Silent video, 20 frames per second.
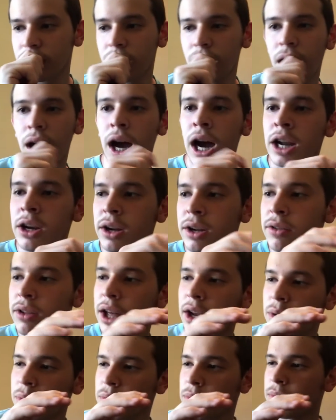I
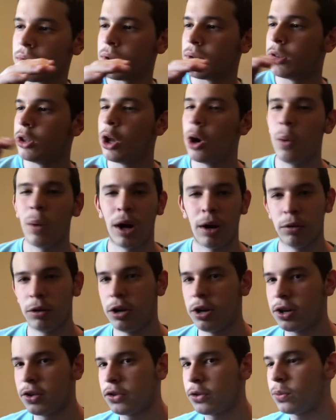don't know how long
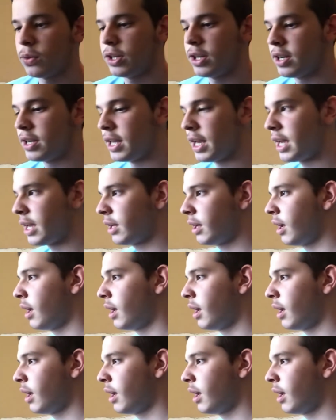it's going to take.